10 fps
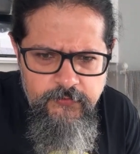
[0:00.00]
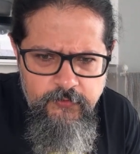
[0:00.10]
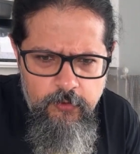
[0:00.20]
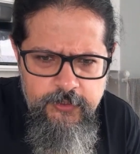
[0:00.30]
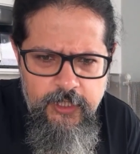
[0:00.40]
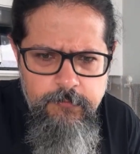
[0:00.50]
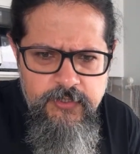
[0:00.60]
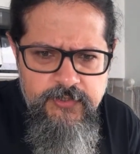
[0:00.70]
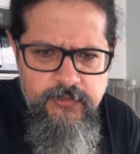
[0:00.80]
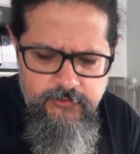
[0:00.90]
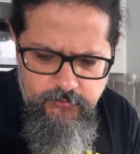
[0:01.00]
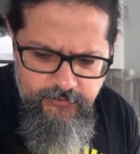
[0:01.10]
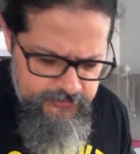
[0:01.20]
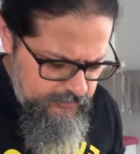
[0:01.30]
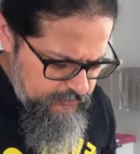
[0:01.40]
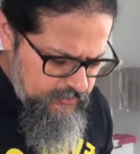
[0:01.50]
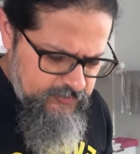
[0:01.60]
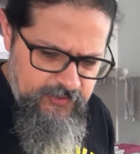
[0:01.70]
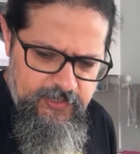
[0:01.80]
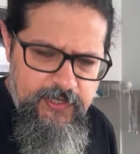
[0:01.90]
Sorry, I missed it. So this
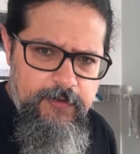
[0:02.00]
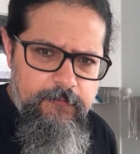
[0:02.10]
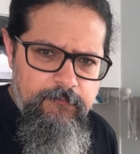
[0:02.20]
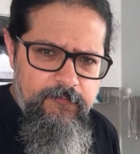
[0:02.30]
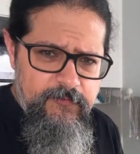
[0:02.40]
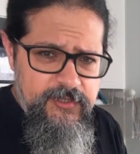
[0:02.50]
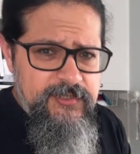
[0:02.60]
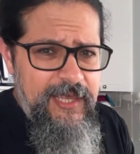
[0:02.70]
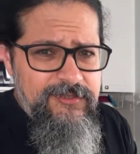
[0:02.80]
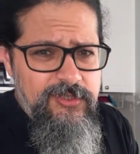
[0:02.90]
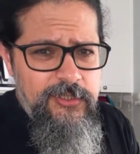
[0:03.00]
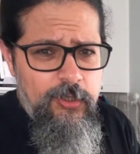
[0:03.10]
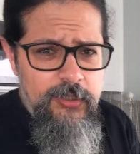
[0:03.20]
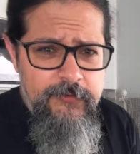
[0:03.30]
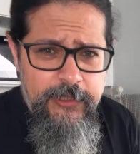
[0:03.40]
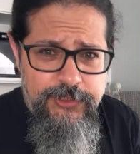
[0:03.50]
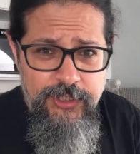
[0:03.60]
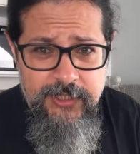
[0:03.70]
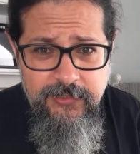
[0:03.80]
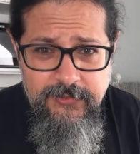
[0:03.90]
is actually not even a
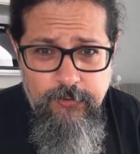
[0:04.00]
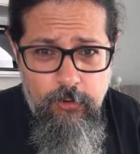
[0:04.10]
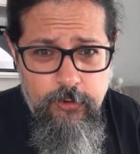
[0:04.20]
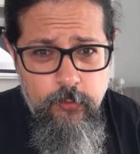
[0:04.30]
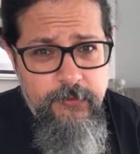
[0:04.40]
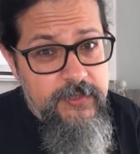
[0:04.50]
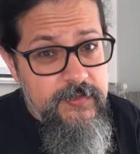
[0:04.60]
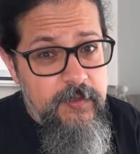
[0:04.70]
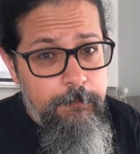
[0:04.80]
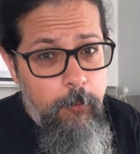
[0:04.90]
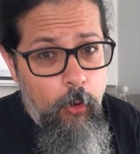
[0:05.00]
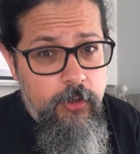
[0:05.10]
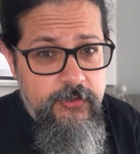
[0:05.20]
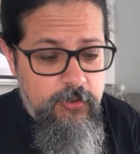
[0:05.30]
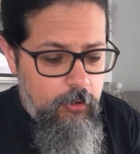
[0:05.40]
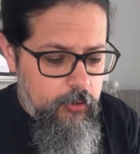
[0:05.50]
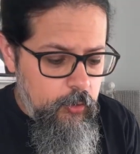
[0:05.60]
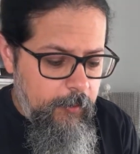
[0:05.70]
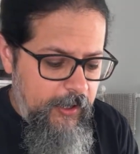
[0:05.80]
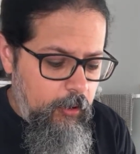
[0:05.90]
chicken stock cube. This is a pork stock
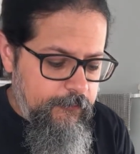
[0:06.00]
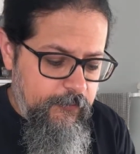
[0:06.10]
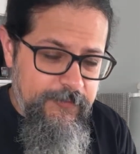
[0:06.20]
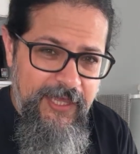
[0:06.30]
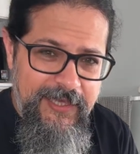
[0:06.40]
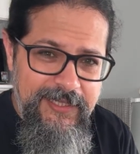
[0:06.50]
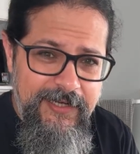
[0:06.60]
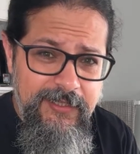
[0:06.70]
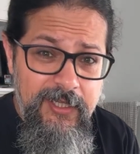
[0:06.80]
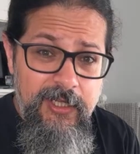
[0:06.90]
cube I got from Thailand.